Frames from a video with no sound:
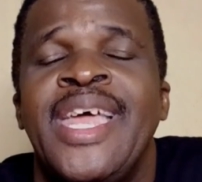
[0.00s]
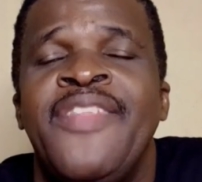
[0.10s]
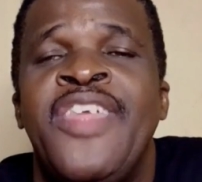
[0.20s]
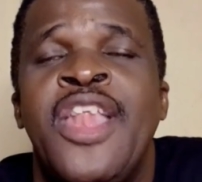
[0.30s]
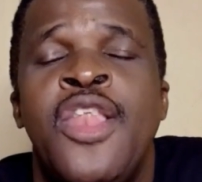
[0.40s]

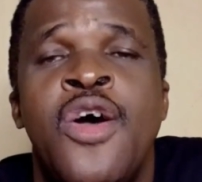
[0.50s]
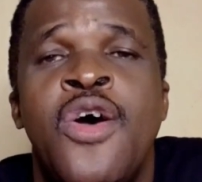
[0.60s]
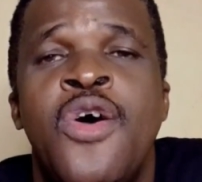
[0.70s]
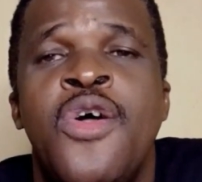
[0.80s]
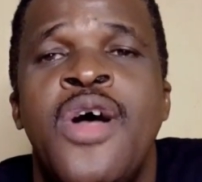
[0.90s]
the
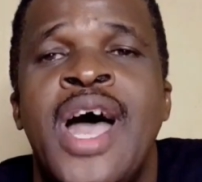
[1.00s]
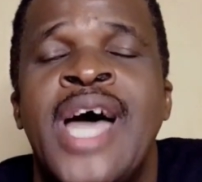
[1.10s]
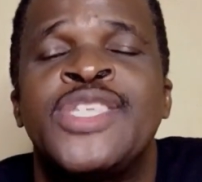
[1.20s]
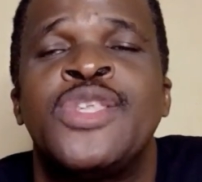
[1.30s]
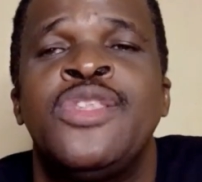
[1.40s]
law
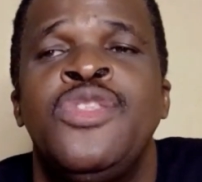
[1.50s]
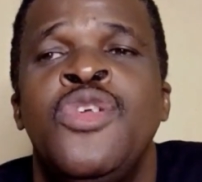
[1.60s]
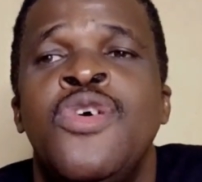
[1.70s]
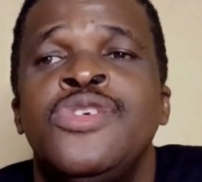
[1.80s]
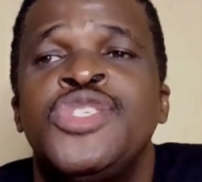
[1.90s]

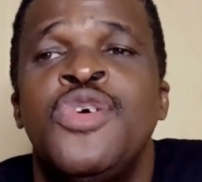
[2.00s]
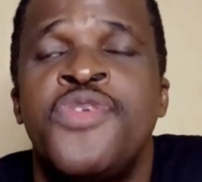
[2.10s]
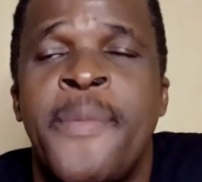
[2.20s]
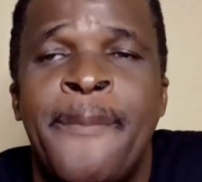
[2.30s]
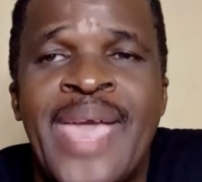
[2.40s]
knows
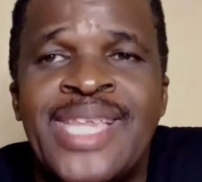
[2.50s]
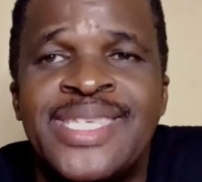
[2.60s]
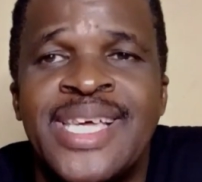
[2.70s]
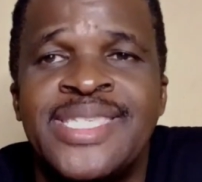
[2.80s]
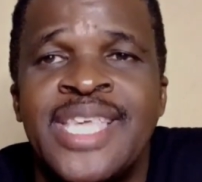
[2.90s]
no
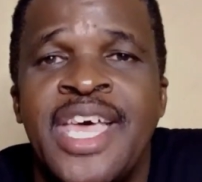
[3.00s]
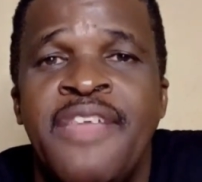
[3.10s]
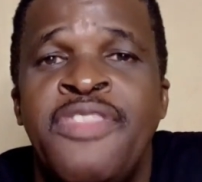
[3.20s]
repentance.